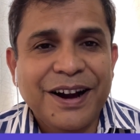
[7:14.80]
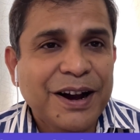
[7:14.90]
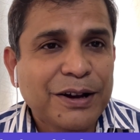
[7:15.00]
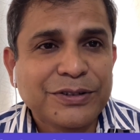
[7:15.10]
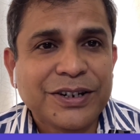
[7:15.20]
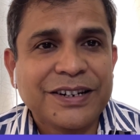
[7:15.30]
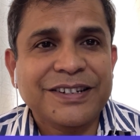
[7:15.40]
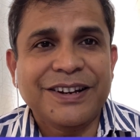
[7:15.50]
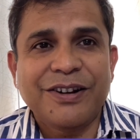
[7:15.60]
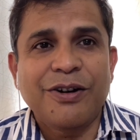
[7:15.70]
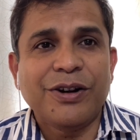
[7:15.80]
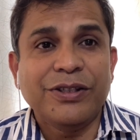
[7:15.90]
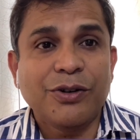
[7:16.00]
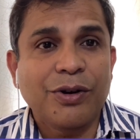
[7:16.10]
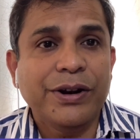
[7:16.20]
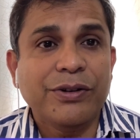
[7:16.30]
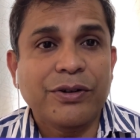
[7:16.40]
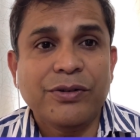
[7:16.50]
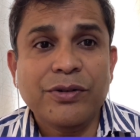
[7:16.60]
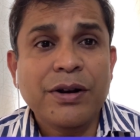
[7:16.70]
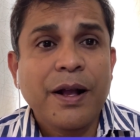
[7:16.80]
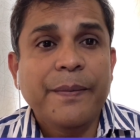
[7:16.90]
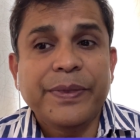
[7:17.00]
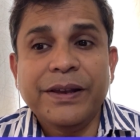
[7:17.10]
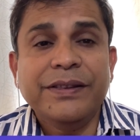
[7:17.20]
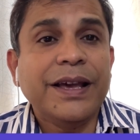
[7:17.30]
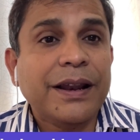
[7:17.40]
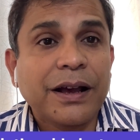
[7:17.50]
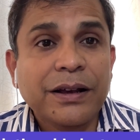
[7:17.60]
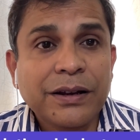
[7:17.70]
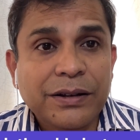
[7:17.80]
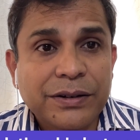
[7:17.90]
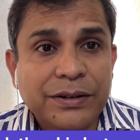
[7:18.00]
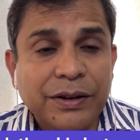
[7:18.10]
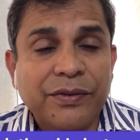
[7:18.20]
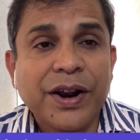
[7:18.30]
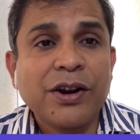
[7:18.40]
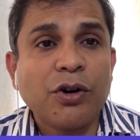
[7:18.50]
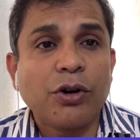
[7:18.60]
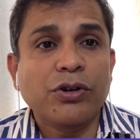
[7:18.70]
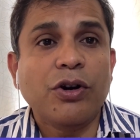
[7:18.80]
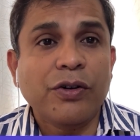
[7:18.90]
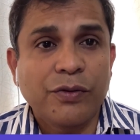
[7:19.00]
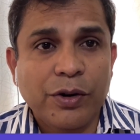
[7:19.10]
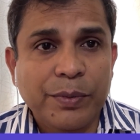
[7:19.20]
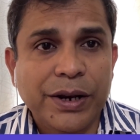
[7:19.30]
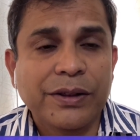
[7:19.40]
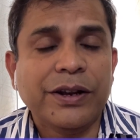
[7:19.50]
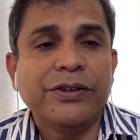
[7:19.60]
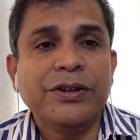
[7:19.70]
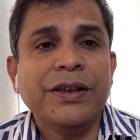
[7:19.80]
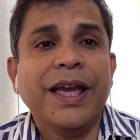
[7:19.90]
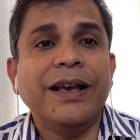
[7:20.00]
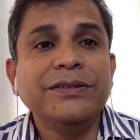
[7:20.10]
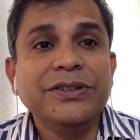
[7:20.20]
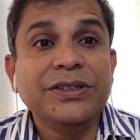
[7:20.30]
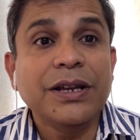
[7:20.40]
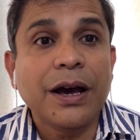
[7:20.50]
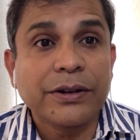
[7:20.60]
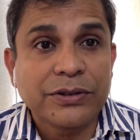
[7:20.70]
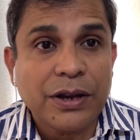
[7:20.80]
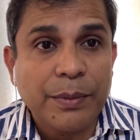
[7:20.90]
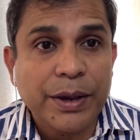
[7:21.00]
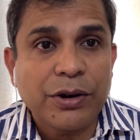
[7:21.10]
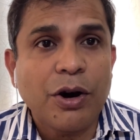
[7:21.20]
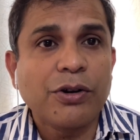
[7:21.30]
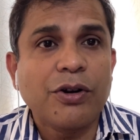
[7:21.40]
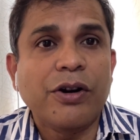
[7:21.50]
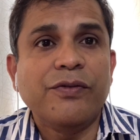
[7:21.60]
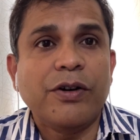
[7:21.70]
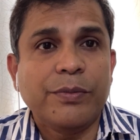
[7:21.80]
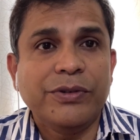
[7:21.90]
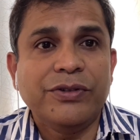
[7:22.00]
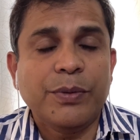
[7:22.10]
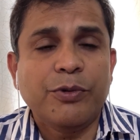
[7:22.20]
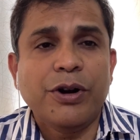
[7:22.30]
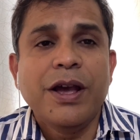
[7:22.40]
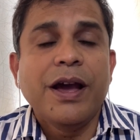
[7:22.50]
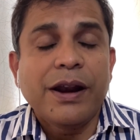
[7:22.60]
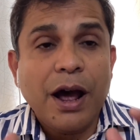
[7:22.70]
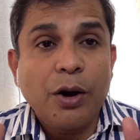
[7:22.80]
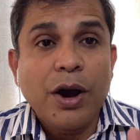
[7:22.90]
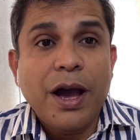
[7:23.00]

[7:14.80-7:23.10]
construction or in the quality control, that there are different non-conformity. That's the NCR is coming, non-conformance report. Now